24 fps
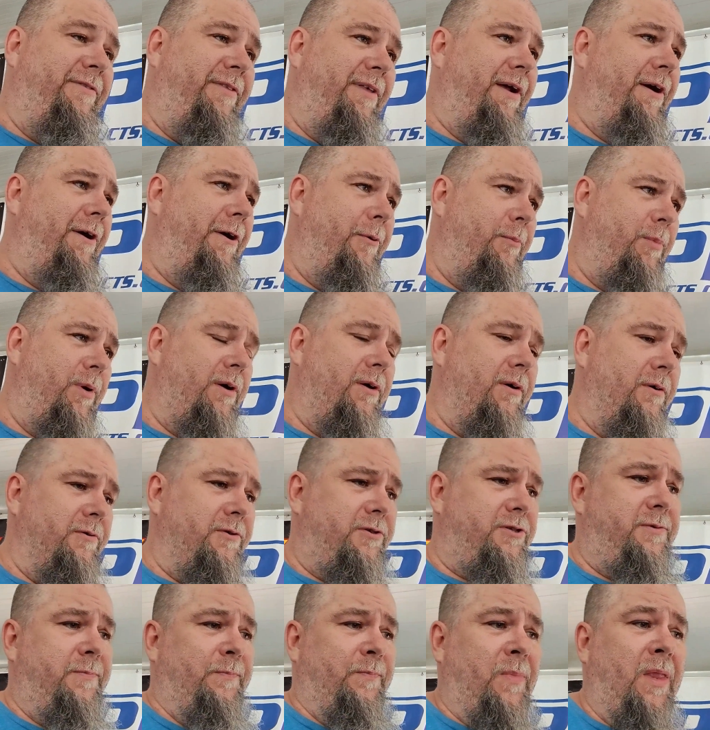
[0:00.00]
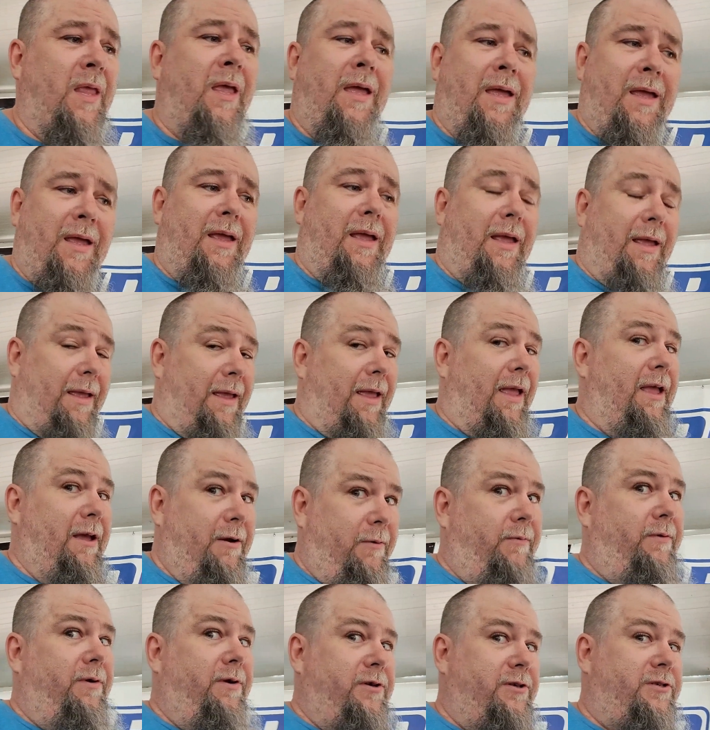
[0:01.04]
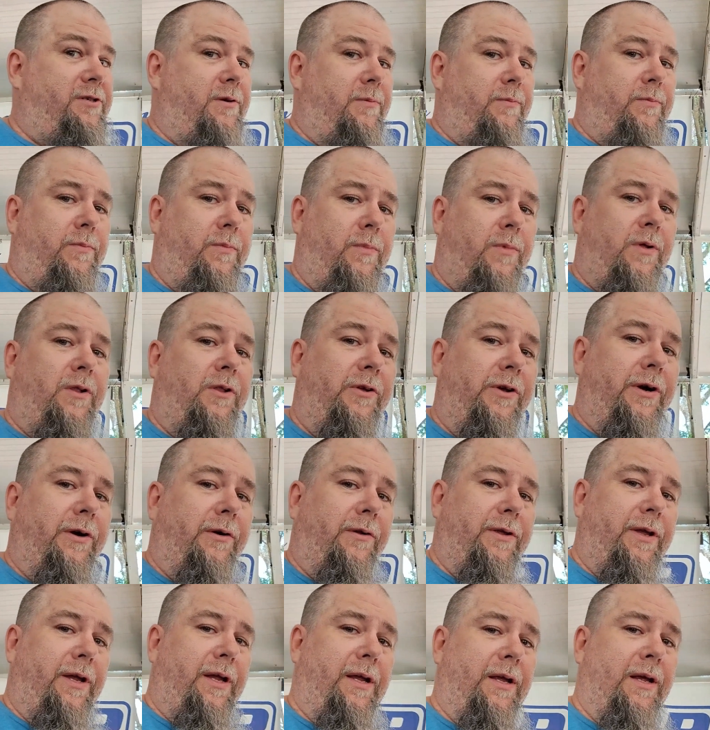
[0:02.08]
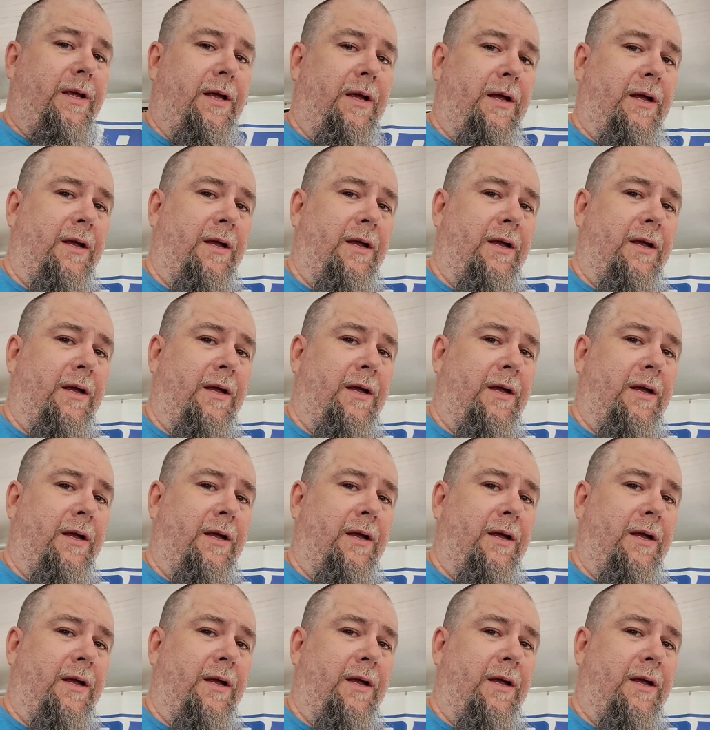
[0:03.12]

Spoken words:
there, because it was clearly